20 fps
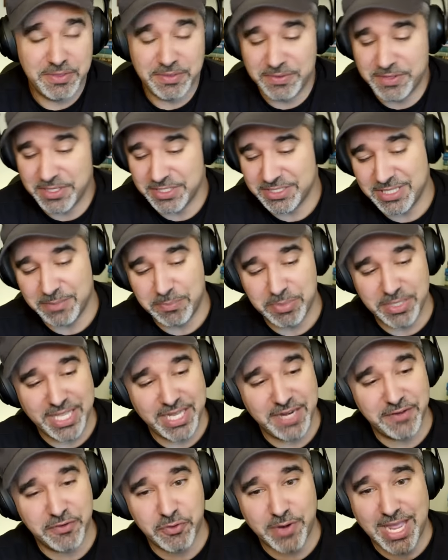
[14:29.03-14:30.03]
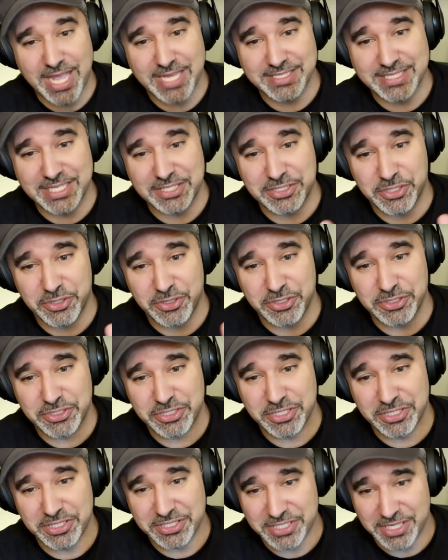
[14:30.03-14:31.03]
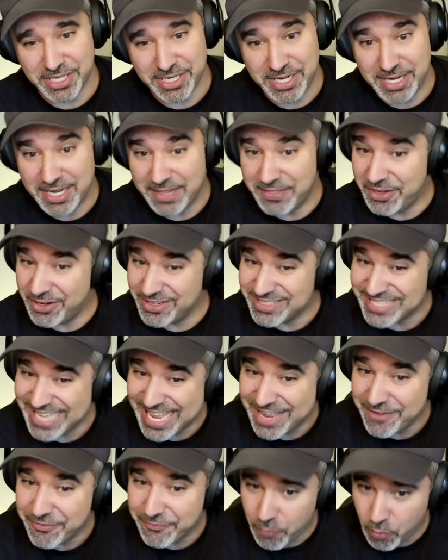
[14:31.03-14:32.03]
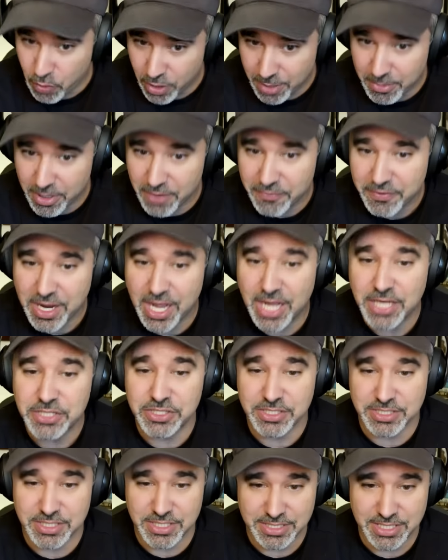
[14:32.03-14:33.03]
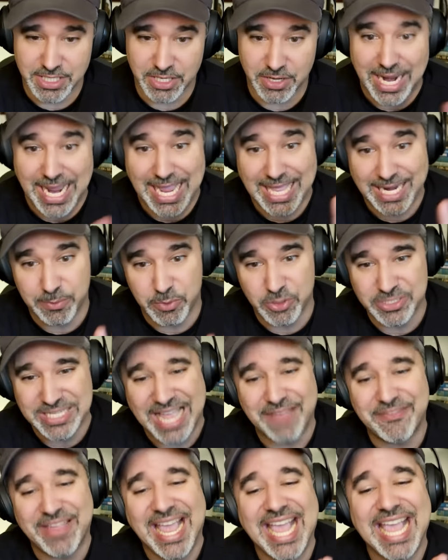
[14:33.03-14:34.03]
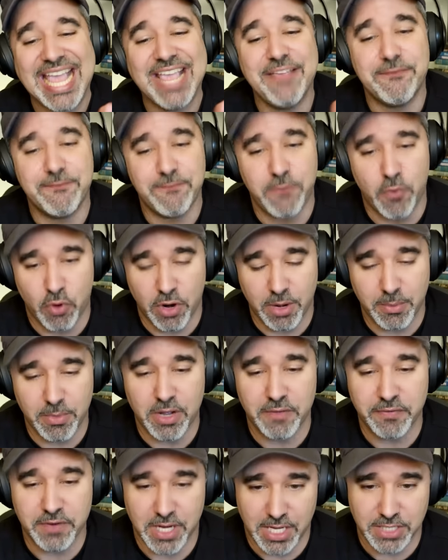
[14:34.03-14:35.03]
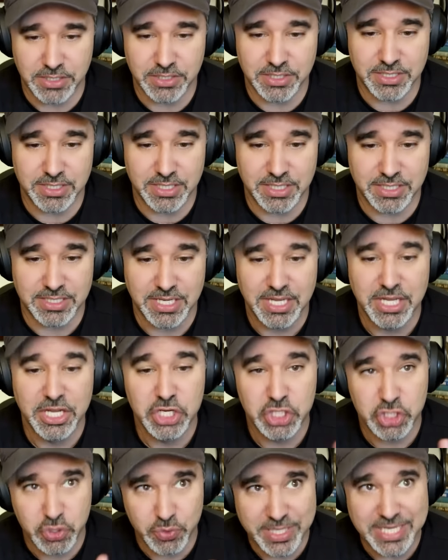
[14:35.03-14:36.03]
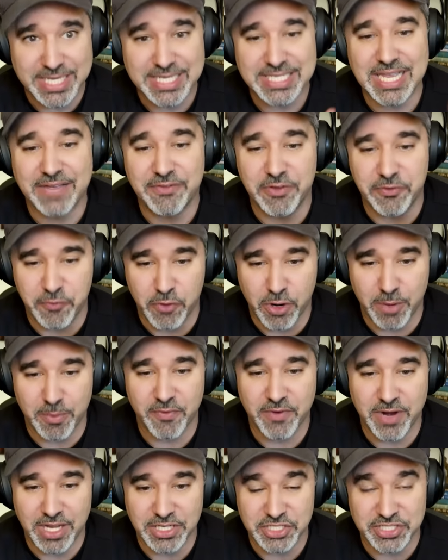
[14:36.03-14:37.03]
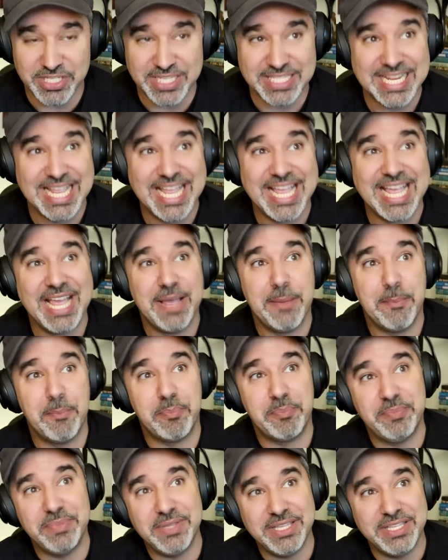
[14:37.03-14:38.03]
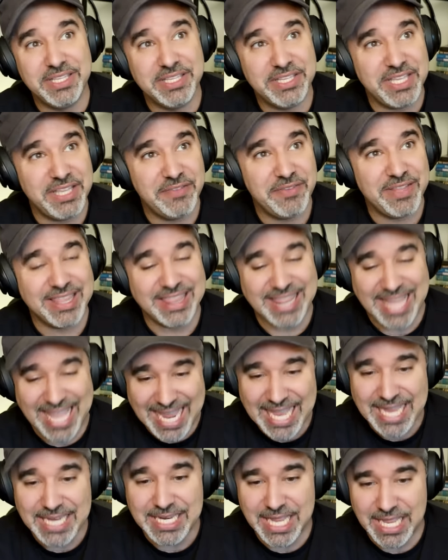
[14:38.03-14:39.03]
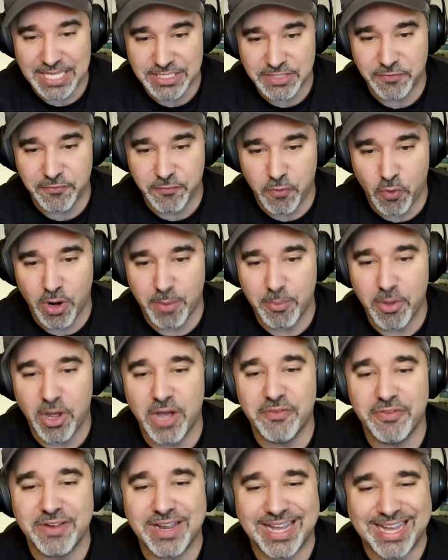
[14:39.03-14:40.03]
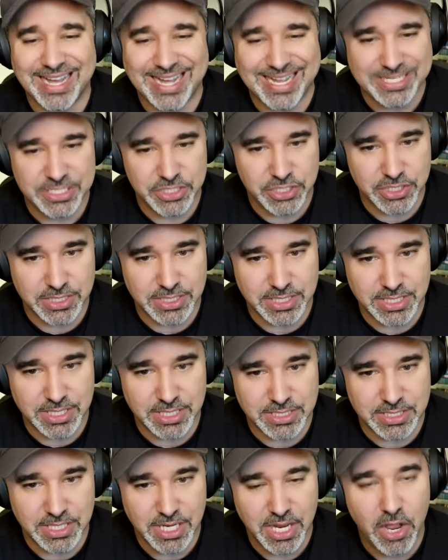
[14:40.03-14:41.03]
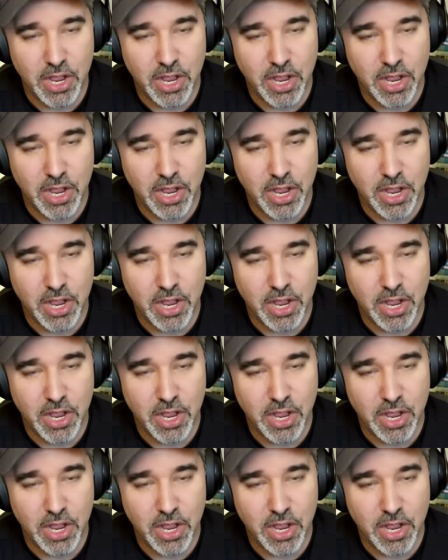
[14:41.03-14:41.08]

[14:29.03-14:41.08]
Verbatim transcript: does the blade of grass that turns to the sun there's a form of consciousness there mm-hmm. animals have a form of consciousness trees have a form of consciousness yes even land has a form of consciousness